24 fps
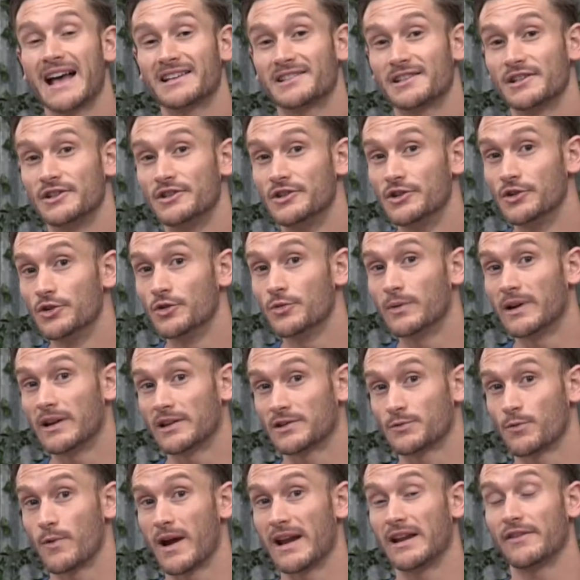has to do when
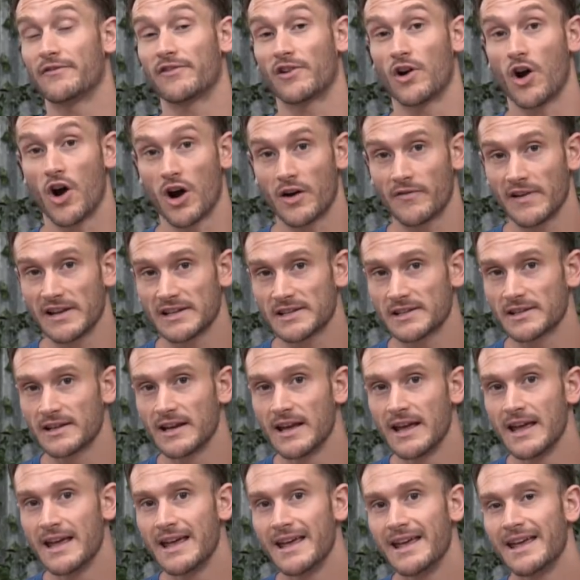it's waiting for harvest,
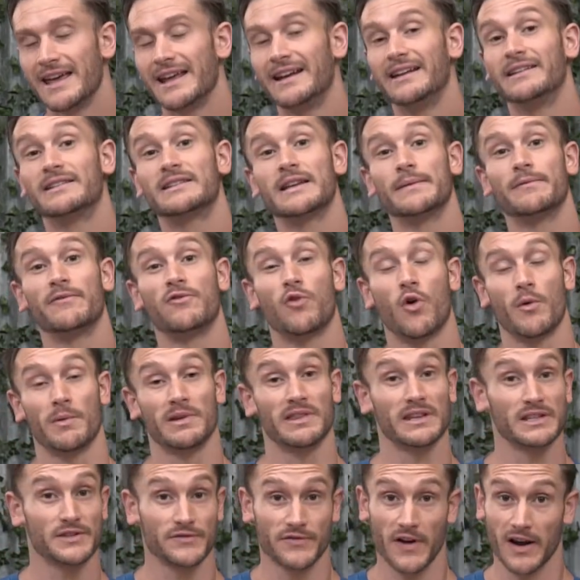it ends up
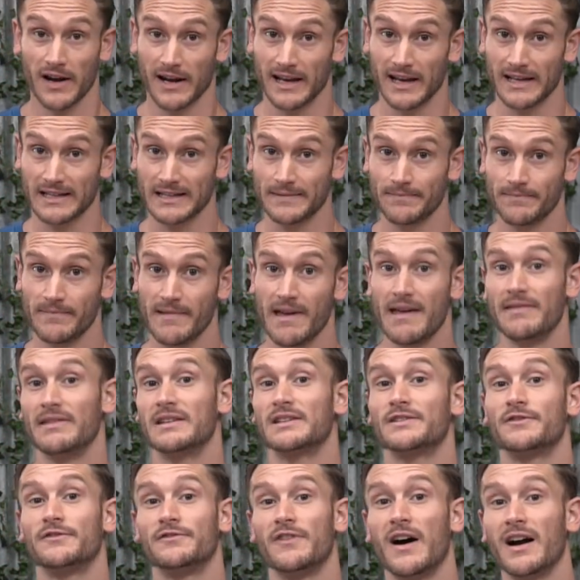forming this fungus. And
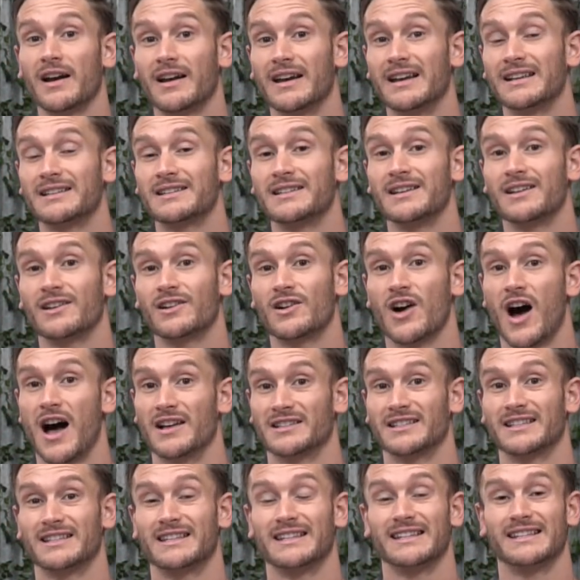this fungus
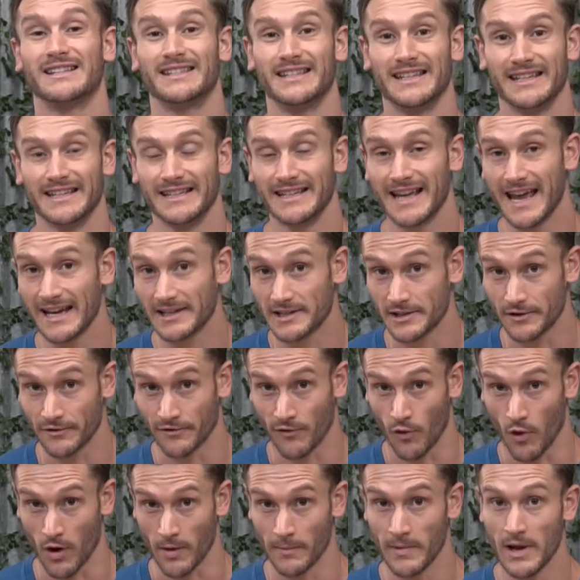causes these Z E As to
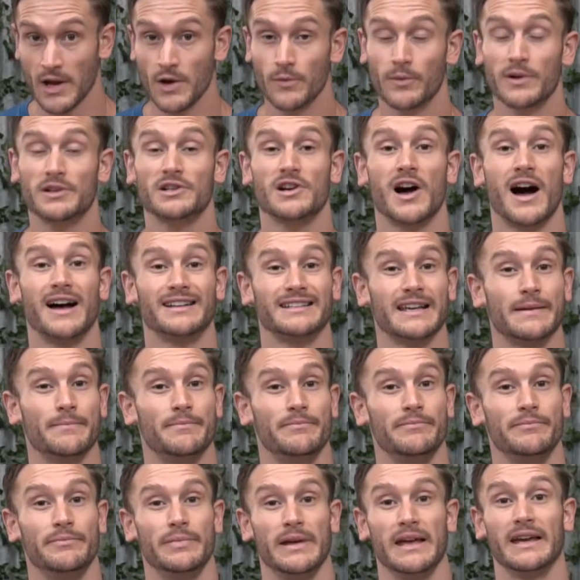form, which cause a
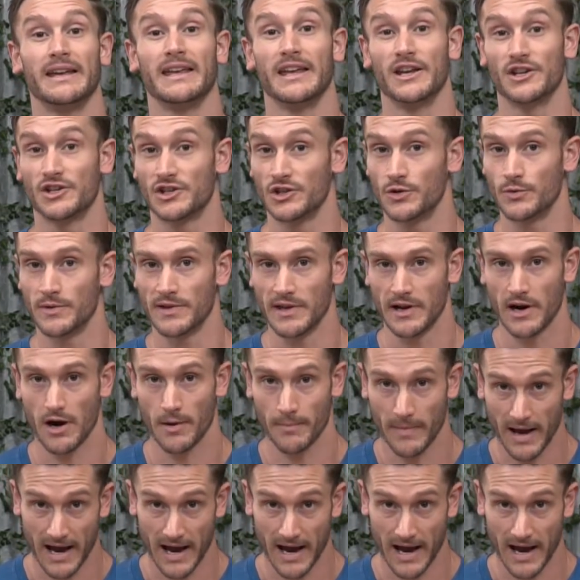big issue within our